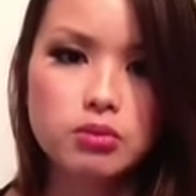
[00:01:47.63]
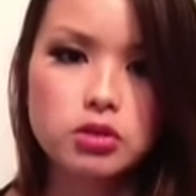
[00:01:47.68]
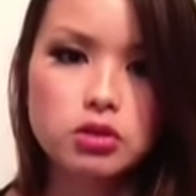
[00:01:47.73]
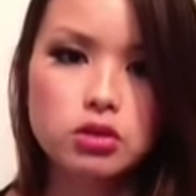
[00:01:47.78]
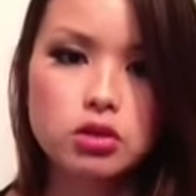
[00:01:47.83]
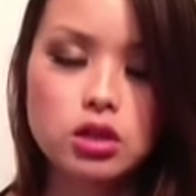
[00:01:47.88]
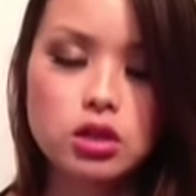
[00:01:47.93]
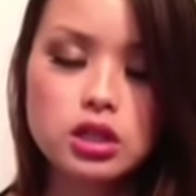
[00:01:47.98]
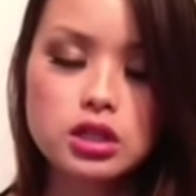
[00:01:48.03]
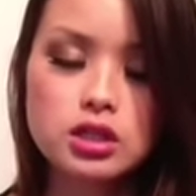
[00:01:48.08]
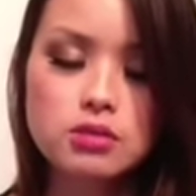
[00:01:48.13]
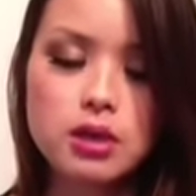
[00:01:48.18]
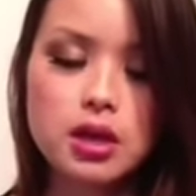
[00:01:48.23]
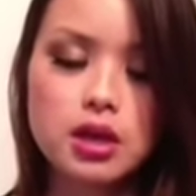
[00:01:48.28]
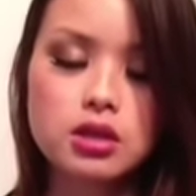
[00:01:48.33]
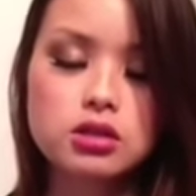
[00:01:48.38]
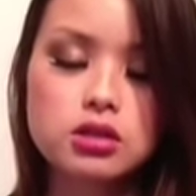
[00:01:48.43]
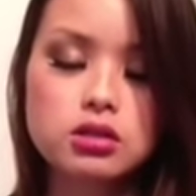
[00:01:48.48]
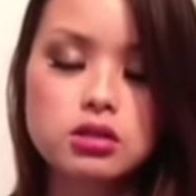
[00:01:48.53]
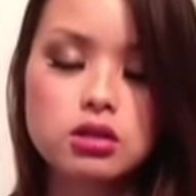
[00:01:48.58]
So you need to make
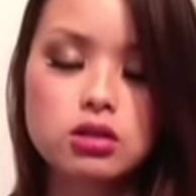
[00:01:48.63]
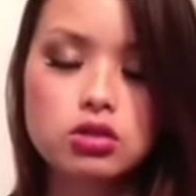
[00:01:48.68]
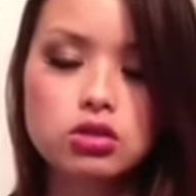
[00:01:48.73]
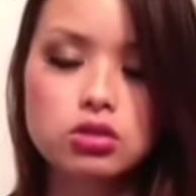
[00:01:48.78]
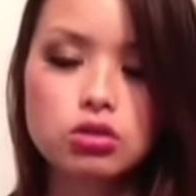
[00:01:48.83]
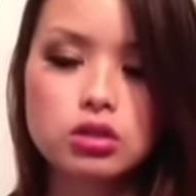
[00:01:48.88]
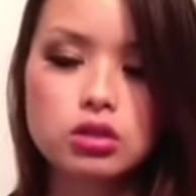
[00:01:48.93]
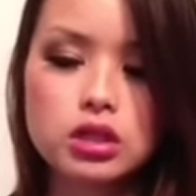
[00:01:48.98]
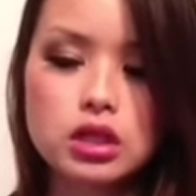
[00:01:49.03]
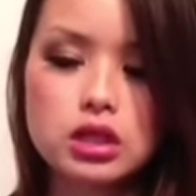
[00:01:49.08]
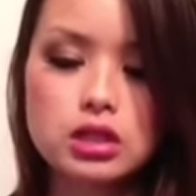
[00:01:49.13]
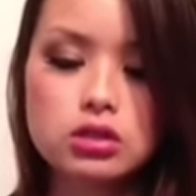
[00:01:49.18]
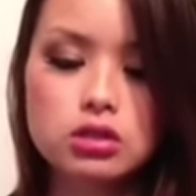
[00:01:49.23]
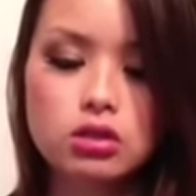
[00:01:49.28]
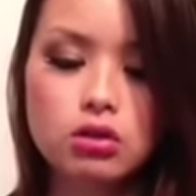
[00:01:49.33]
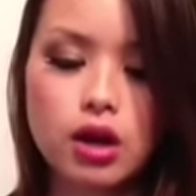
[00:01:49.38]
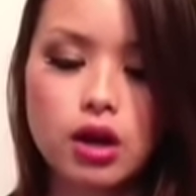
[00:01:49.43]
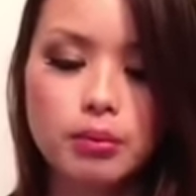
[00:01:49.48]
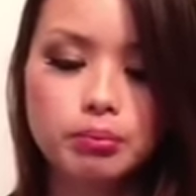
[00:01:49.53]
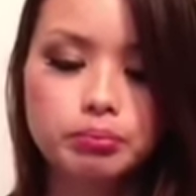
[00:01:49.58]
a, your store's
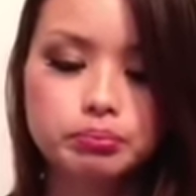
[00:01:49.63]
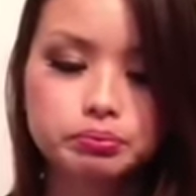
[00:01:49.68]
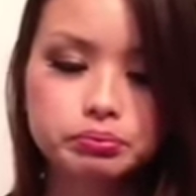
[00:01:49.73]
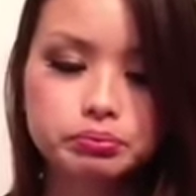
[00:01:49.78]
Instagram